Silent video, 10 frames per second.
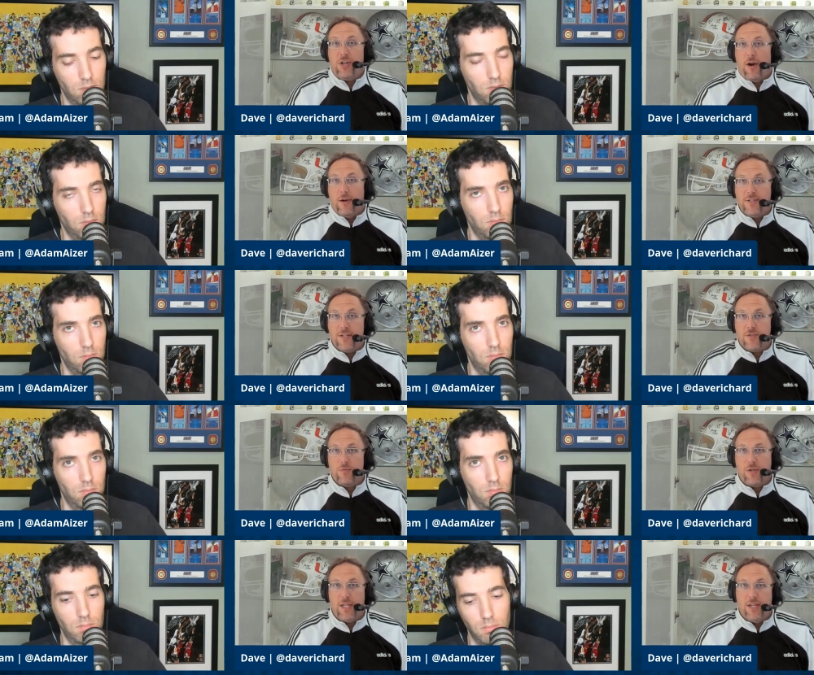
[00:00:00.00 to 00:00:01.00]
Speaker 1: yards in
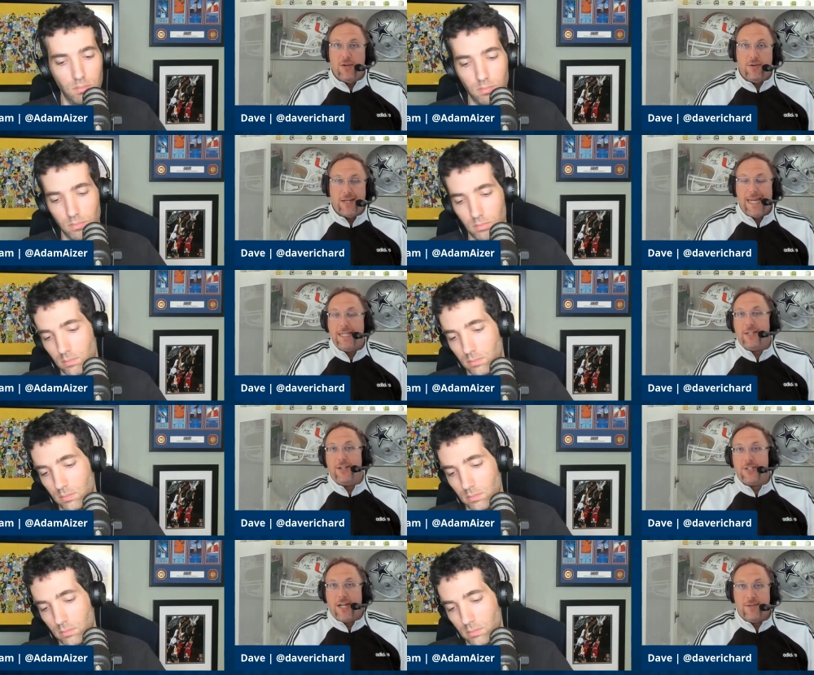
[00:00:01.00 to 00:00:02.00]
his rookie year and 8
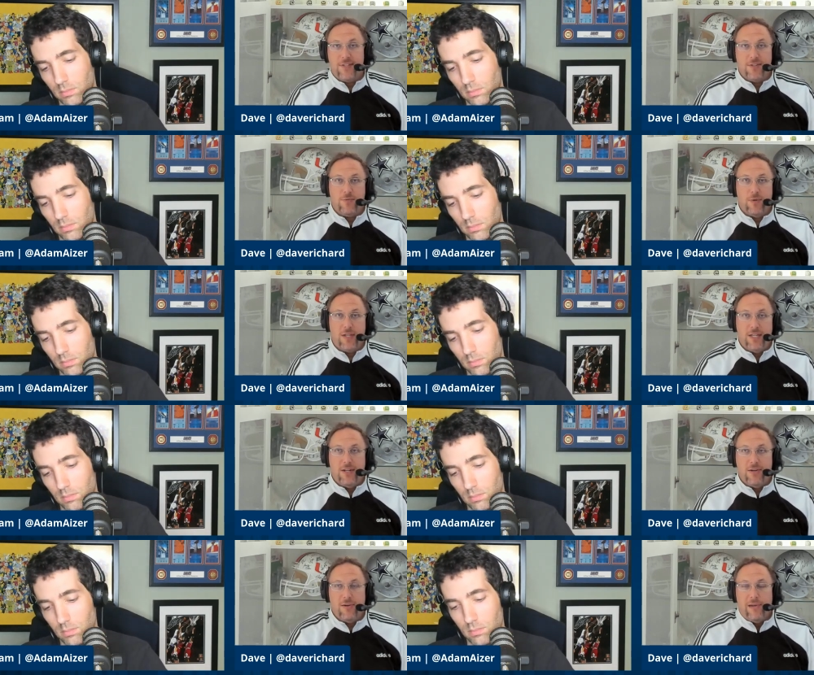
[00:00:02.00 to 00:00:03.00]
touchdowns in his rookie
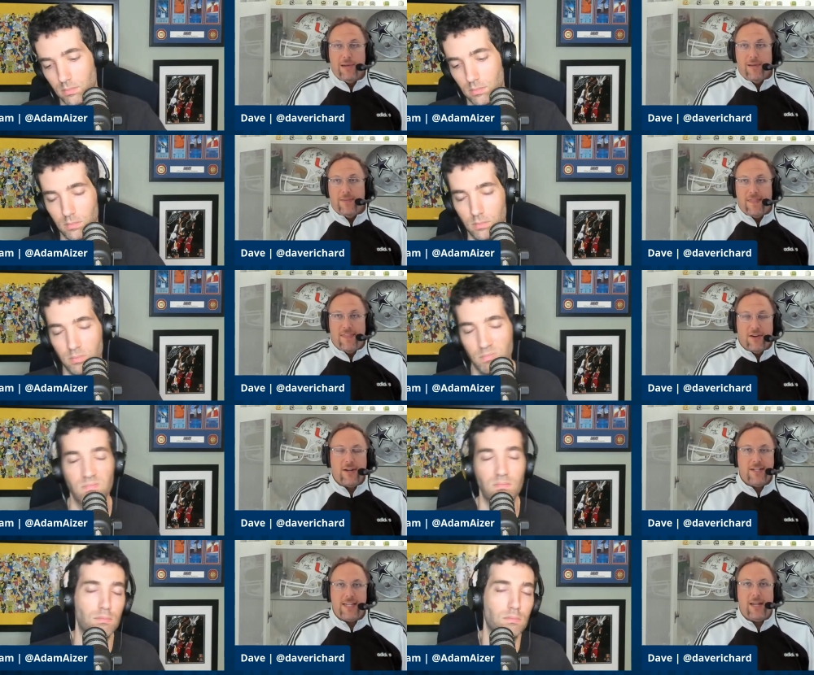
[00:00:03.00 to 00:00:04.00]
year, then they're
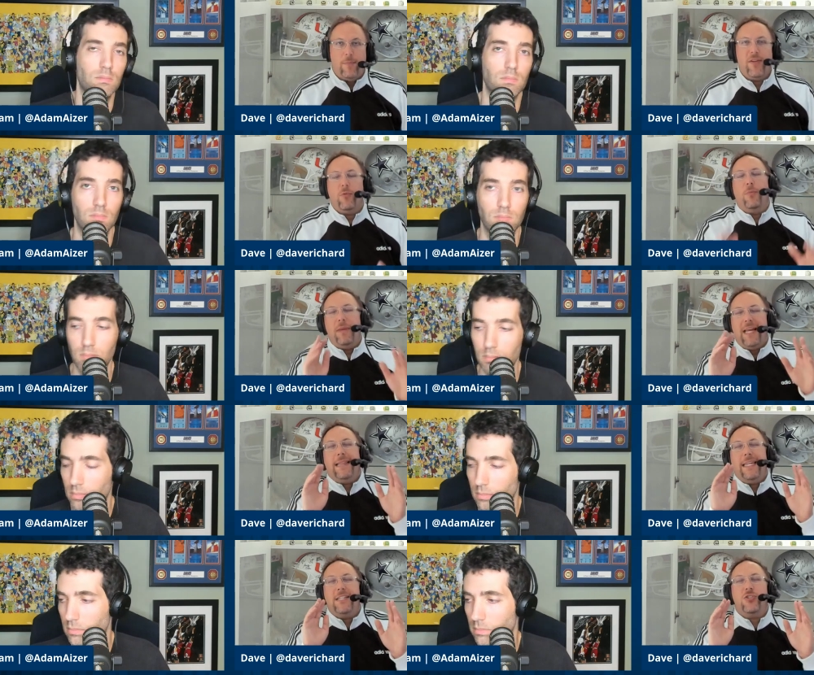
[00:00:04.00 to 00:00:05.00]
going to take him. There will be
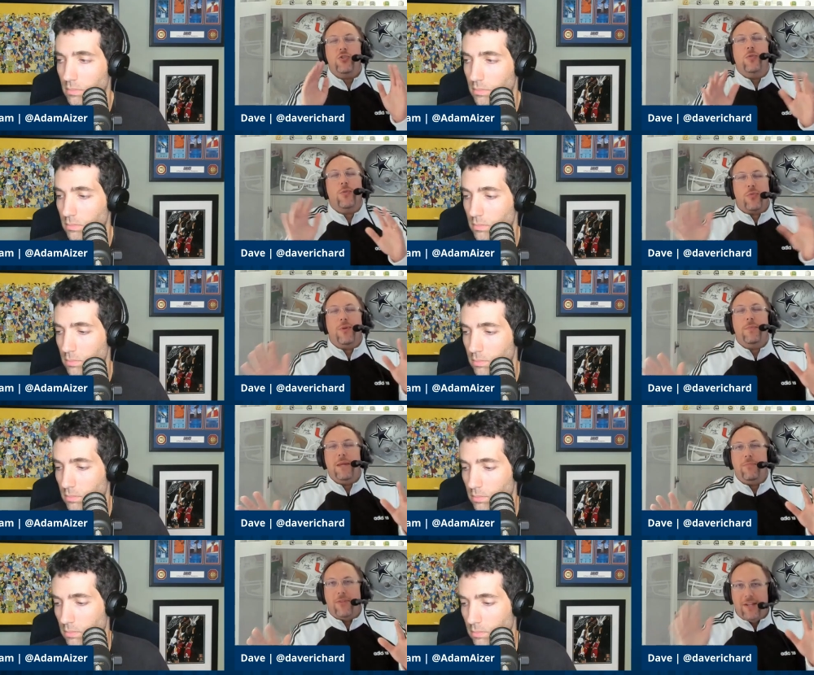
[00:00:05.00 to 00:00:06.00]
at least 2 or 3
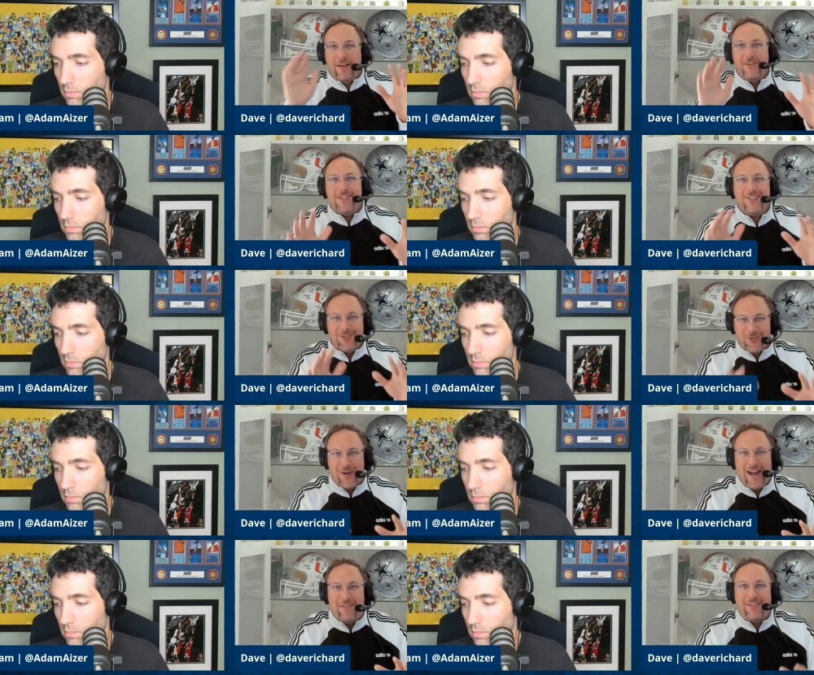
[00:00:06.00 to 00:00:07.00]
people in every single
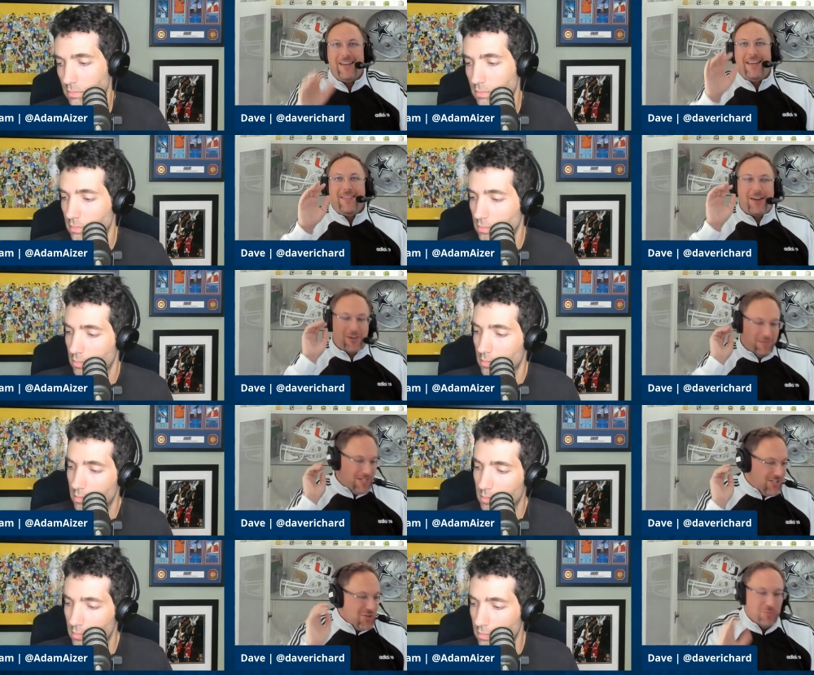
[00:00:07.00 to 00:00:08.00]
draft that are going to
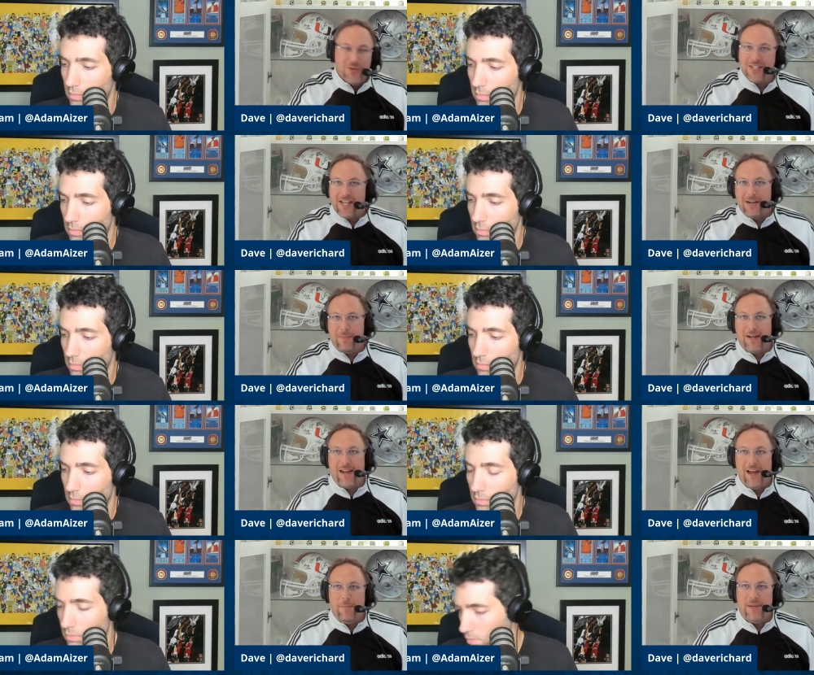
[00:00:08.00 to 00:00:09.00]
be super excited
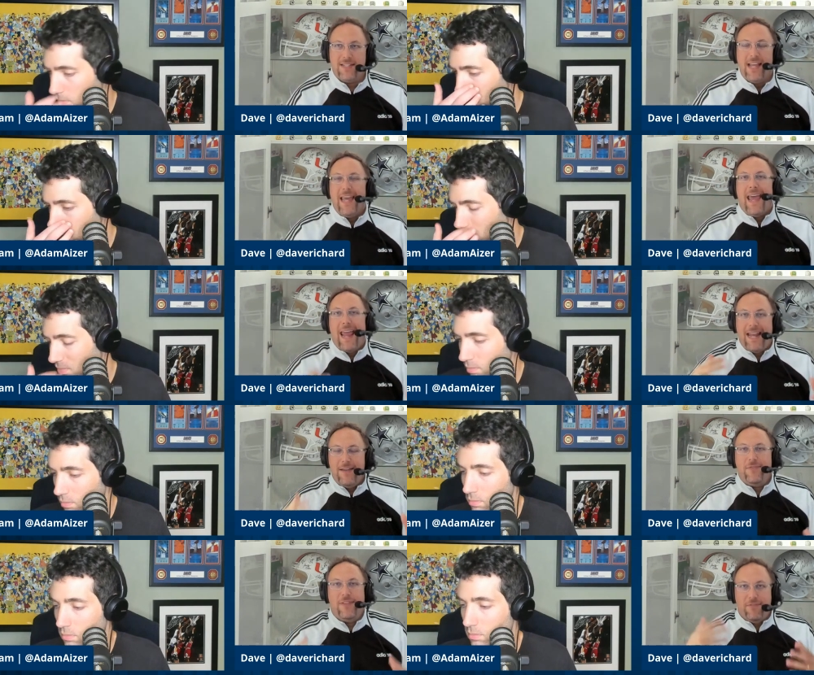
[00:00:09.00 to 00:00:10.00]
about Kyle Pitts.
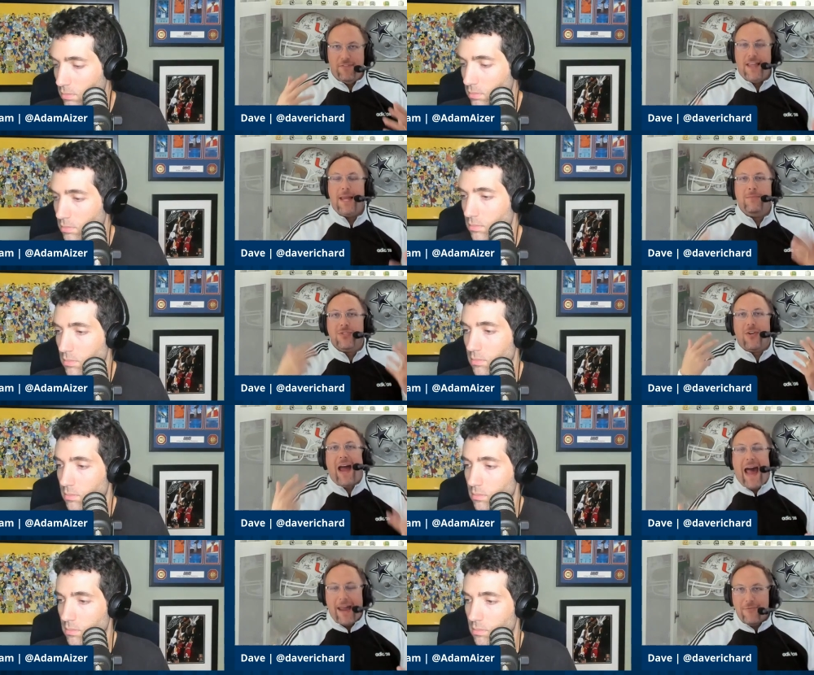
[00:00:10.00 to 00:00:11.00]
And if the flames are
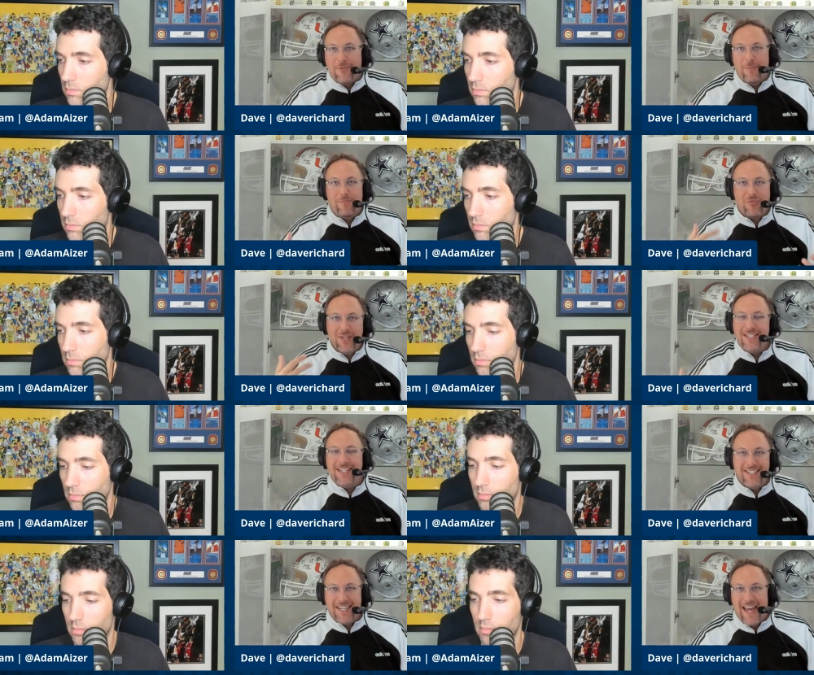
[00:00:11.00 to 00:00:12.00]
hot from
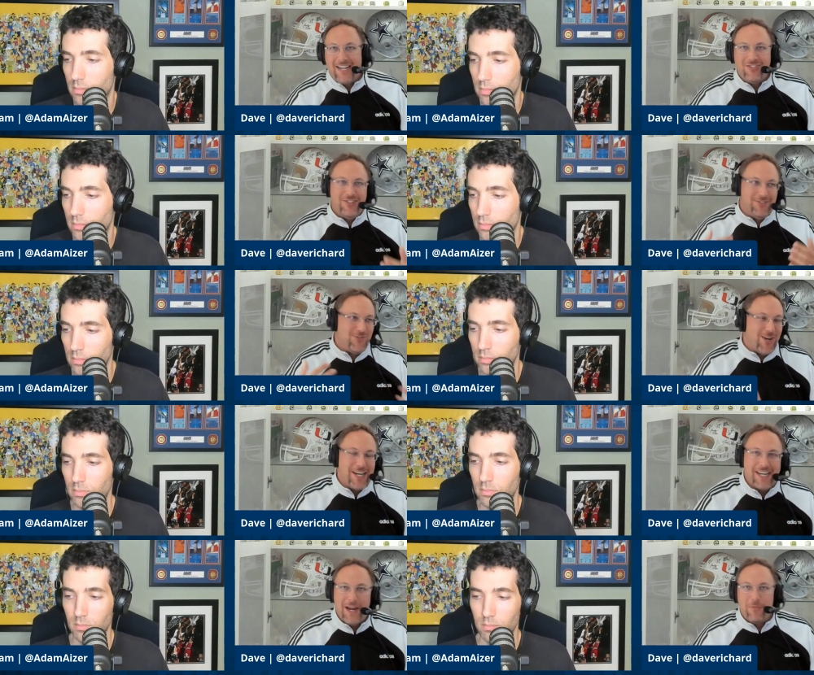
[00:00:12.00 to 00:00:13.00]
preseason action and
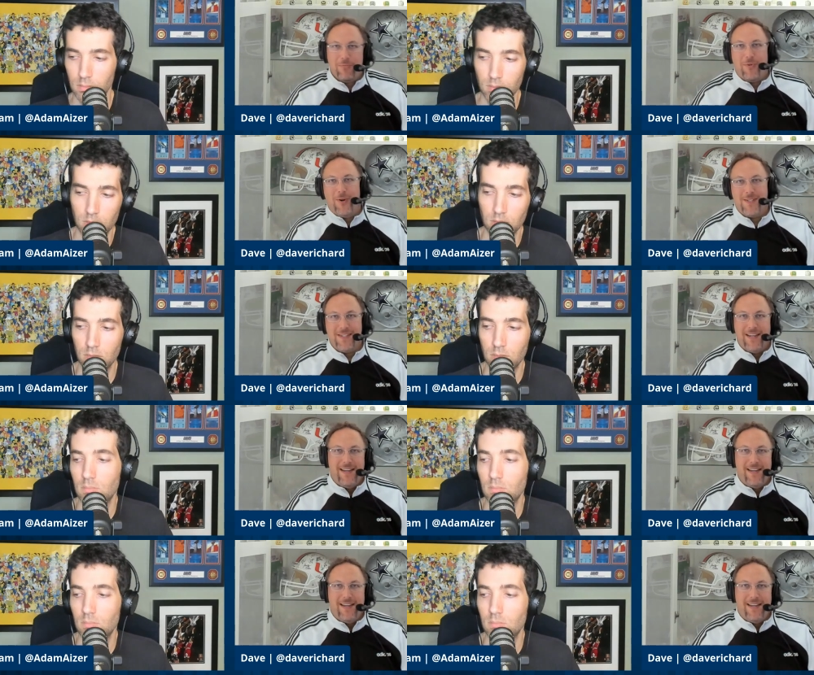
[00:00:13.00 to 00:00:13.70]
training camp reports,